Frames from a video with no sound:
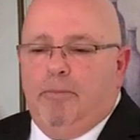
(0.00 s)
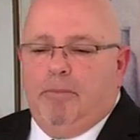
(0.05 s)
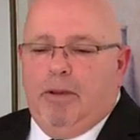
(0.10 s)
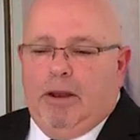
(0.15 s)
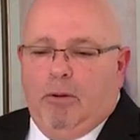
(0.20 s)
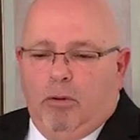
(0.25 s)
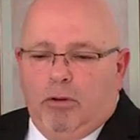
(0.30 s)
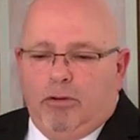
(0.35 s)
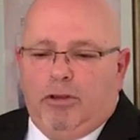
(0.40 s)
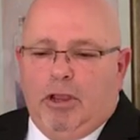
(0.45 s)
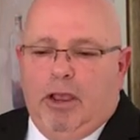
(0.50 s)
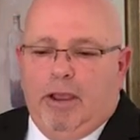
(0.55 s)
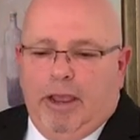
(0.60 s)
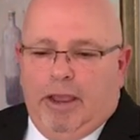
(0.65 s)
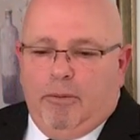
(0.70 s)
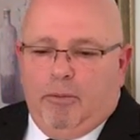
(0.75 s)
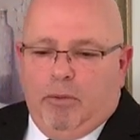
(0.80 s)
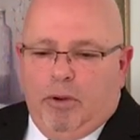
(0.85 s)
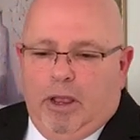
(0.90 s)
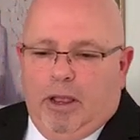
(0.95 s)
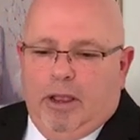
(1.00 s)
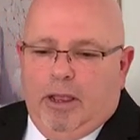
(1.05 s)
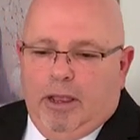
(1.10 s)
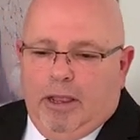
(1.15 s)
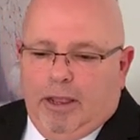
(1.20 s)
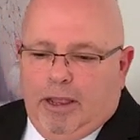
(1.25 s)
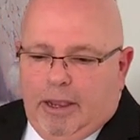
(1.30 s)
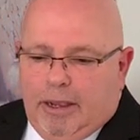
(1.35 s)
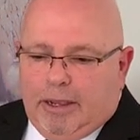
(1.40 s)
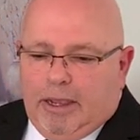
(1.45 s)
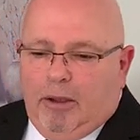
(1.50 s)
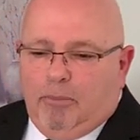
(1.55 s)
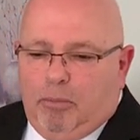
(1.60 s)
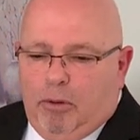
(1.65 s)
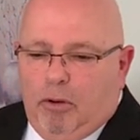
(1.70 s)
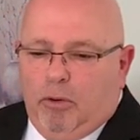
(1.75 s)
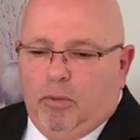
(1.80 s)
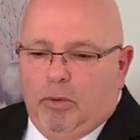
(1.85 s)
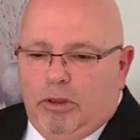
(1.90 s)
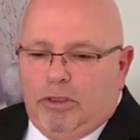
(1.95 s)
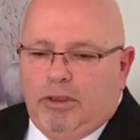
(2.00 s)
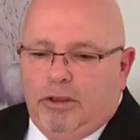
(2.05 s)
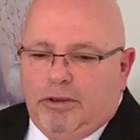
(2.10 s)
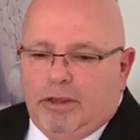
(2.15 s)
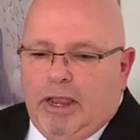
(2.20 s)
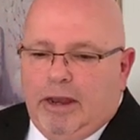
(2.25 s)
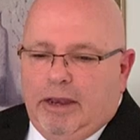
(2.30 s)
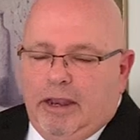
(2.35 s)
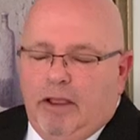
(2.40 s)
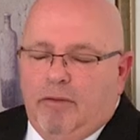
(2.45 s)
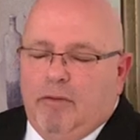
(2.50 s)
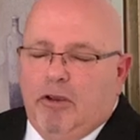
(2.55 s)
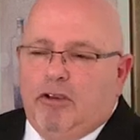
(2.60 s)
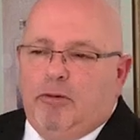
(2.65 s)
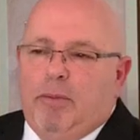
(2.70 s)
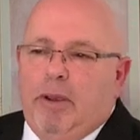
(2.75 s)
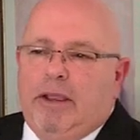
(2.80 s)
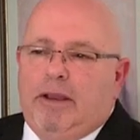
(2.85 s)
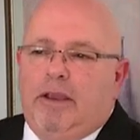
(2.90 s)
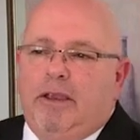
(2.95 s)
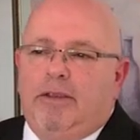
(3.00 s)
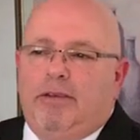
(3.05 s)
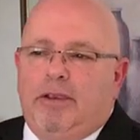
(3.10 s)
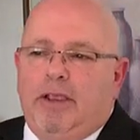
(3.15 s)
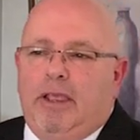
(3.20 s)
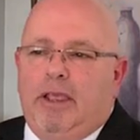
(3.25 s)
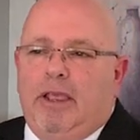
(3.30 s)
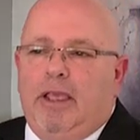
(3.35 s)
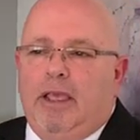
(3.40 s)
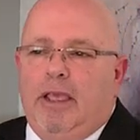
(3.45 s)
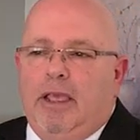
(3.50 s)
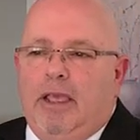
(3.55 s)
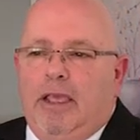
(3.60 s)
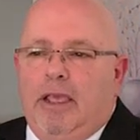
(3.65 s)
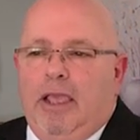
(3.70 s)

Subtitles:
But also, coupled with this idea of expectancy,